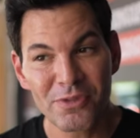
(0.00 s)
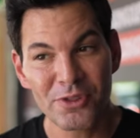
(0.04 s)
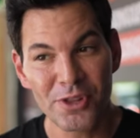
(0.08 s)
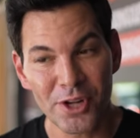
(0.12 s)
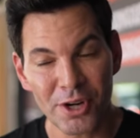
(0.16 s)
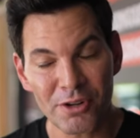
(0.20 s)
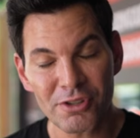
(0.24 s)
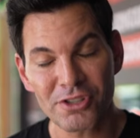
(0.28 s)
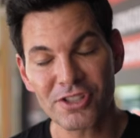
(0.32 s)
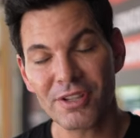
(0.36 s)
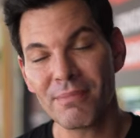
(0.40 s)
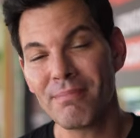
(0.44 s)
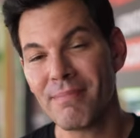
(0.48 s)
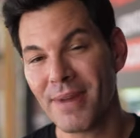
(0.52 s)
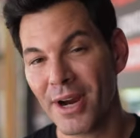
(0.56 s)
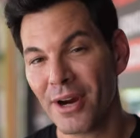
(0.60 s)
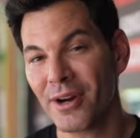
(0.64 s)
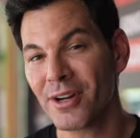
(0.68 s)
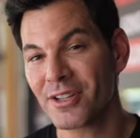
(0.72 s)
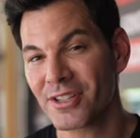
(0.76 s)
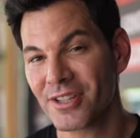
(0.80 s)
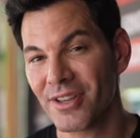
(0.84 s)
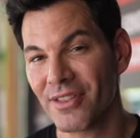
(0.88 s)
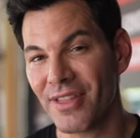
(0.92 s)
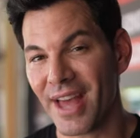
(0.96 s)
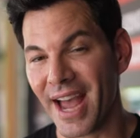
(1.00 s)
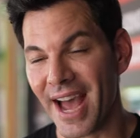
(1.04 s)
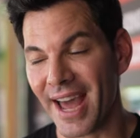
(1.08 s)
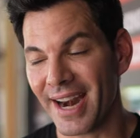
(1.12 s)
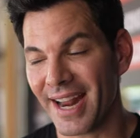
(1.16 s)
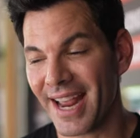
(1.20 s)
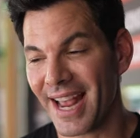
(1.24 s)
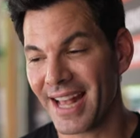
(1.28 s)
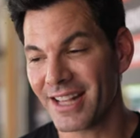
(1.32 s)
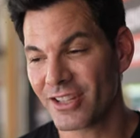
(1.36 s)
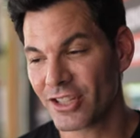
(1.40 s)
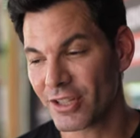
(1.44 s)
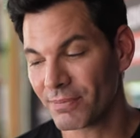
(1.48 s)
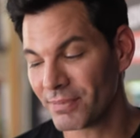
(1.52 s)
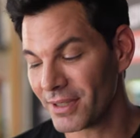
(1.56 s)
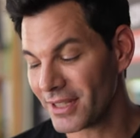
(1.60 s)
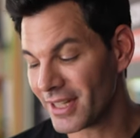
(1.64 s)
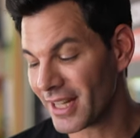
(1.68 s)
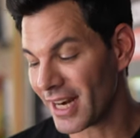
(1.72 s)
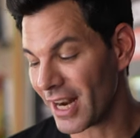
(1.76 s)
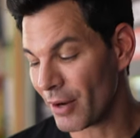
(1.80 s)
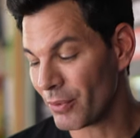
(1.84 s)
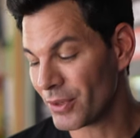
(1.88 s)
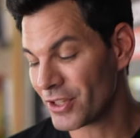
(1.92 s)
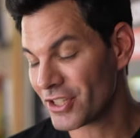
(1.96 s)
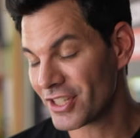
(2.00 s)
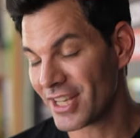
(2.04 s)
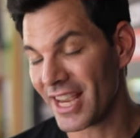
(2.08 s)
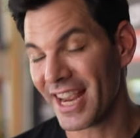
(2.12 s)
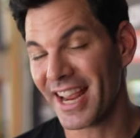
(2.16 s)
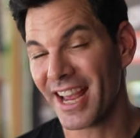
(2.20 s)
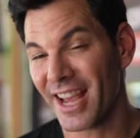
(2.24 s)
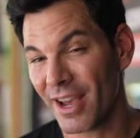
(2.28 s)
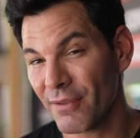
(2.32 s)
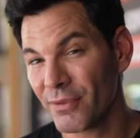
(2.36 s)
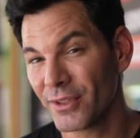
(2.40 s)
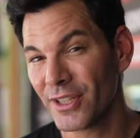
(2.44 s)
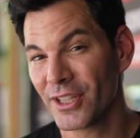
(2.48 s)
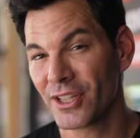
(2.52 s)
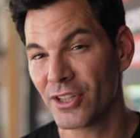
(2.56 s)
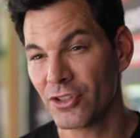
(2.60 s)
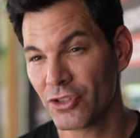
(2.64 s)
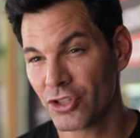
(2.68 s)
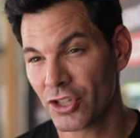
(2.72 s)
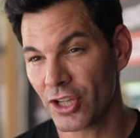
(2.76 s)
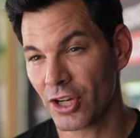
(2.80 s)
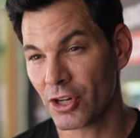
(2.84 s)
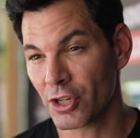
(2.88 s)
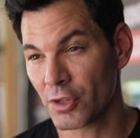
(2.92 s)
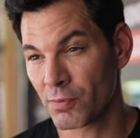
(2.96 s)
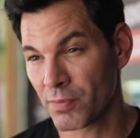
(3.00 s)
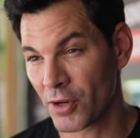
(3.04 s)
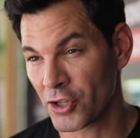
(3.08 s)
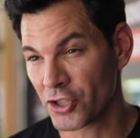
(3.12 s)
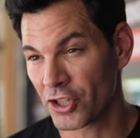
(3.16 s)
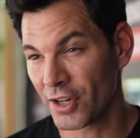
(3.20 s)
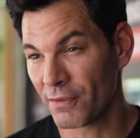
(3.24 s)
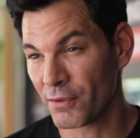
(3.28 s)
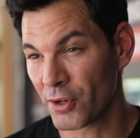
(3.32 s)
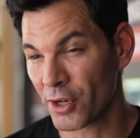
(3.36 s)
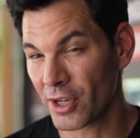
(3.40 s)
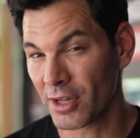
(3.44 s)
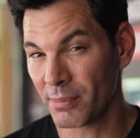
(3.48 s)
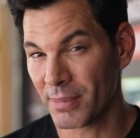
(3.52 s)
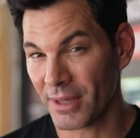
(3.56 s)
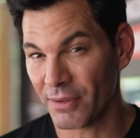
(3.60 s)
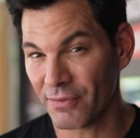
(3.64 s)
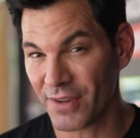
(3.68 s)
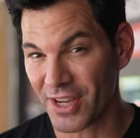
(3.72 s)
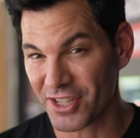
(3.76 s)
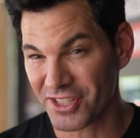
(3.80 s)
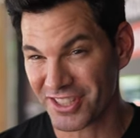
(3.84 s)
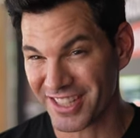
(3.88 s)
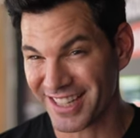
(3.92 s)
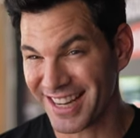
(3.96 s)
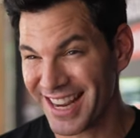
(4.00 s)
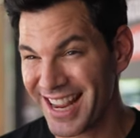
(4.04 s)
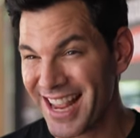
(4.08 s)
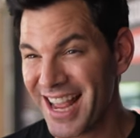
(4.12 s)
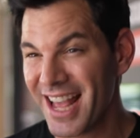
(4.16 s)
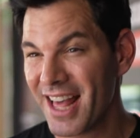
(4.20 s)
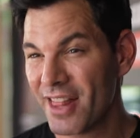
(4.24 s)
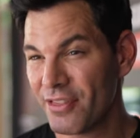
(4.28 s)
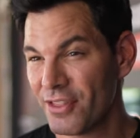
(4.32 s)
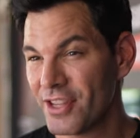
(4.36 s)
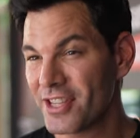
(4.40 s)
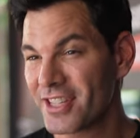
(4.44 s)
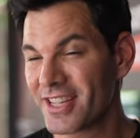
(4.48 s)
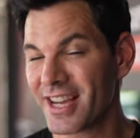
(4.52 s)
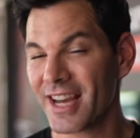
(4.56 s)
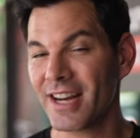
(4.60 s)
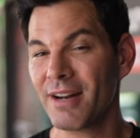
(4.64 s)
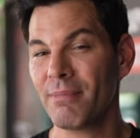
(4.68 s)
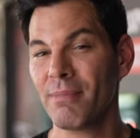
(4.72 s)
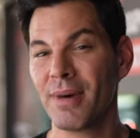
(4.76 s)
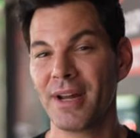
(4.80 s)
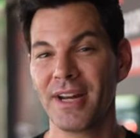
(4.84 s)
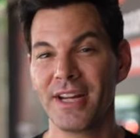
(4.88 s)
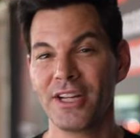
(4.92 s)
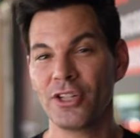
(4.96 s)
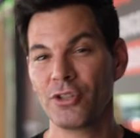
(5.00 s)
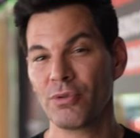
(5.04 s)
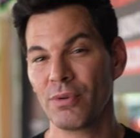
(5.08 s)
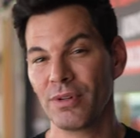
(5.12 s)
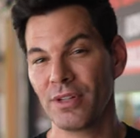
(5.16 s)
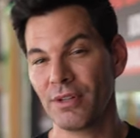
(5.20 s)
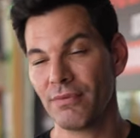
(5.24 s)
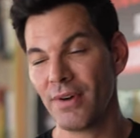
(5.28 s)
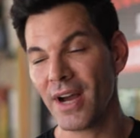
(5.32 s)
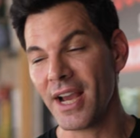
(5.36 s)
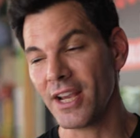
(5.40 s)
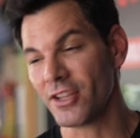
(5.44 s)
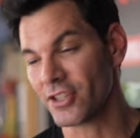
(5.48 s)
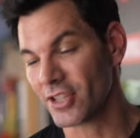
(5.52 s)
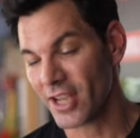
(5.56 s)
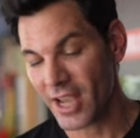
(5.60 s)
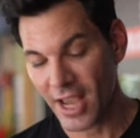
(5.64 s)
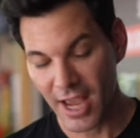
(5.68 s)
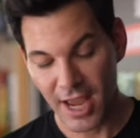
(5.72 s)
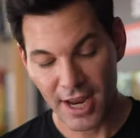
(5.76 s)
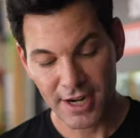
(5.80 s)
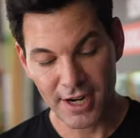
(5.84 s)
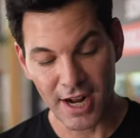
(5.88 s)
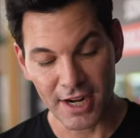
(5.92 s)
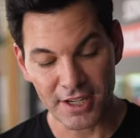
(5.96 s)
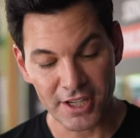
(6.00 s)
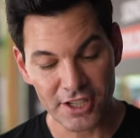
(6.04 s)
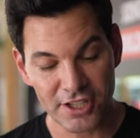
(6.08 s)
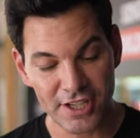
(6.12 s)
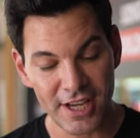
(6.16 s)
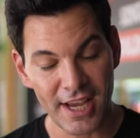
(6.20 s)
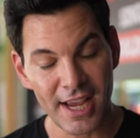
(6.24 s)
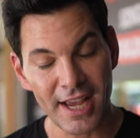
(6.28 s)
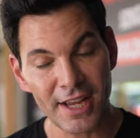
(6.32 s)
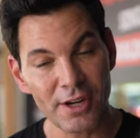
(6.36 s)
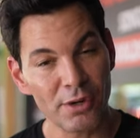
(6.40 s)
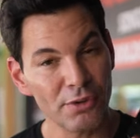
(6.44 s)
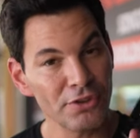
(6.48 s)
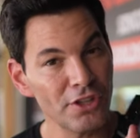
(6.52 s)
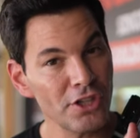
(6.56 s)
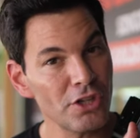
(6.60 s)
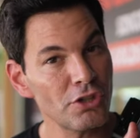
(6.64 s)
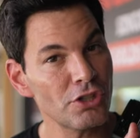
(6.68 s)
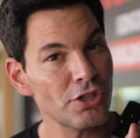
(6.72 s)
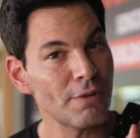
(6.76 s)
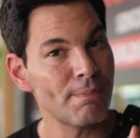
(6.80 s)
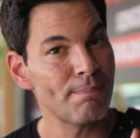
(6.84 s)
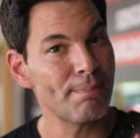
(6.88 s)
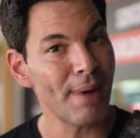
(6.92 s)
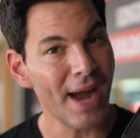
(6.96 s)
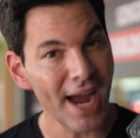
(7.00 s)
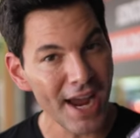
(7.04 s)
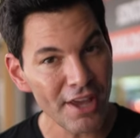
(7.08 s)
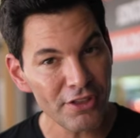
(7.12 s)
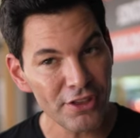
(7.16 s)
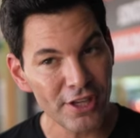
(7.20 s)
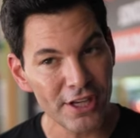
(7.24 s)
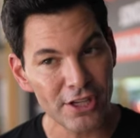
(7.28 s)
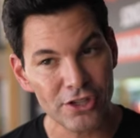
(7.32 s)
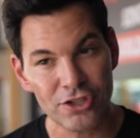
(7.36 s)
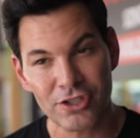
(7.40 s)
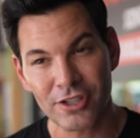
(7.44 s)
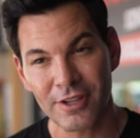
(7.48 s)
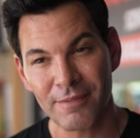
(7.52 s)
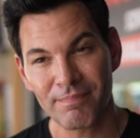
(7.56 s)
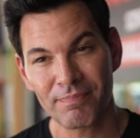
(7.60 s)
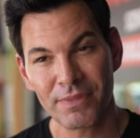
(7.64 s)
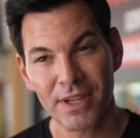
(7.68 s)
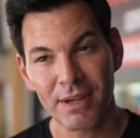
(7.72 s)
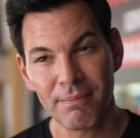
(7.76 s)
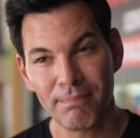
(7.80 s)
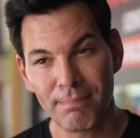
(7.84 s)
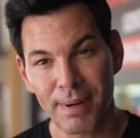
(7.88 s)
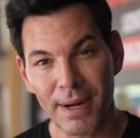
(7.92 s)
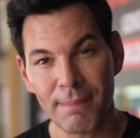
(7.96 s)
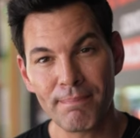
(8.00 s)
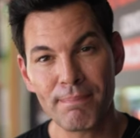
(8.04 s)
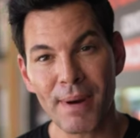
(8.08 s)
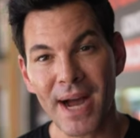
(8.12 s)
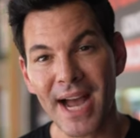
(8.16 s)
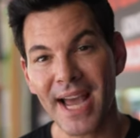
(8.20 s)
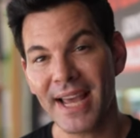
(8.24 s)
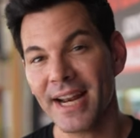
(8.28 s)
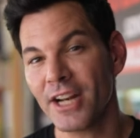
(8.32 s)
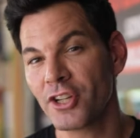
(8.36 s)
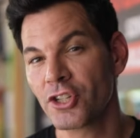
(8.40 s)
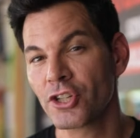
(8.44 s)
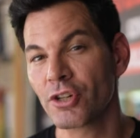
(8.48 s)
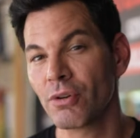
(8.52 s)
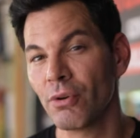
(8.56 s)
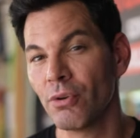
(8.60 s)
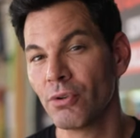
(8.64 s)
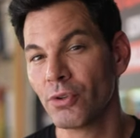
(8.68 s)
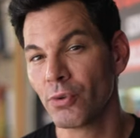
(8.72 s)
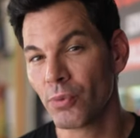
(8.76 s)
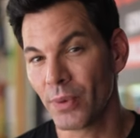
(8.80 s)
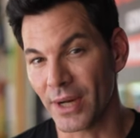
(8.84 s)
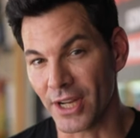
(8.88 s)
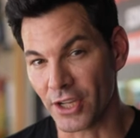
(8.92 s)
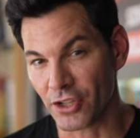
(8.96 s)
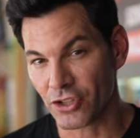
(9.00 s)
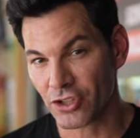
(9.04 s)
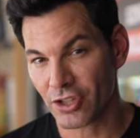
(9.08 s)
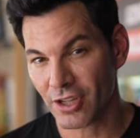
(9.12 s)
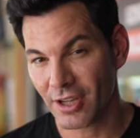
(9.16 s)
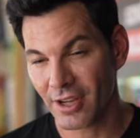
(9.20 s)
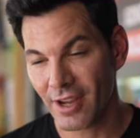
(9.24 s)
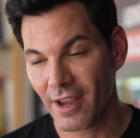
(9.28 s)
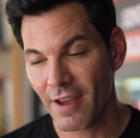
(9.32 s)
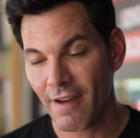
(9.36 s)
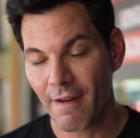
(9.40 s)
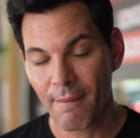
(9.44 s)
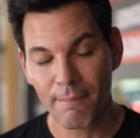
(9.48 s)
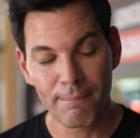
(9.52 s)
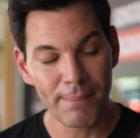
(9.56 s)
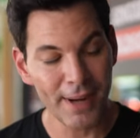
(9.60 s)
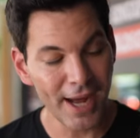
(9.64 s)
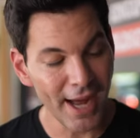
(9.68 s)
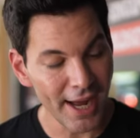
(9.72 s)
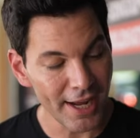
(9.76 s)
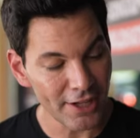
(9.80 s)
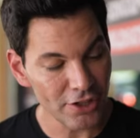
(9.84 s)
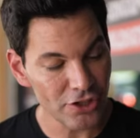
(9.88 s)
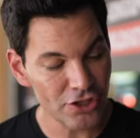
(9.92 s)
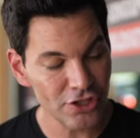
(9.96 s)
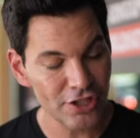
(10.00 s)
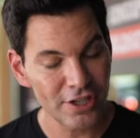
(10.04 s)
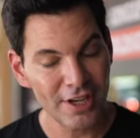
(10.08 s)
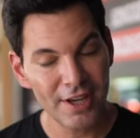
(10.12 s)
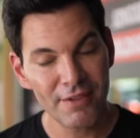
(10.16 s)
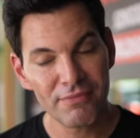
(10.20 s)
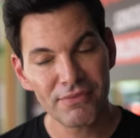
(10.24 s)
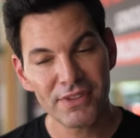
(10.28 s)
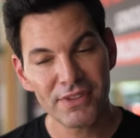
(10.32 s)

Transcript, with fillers: there's some merit to that and something that I would say heavily consider, especially if you're going to be investing this kind of money into a device. Not to say I don't think you should buy this, but buy it at your own risk. But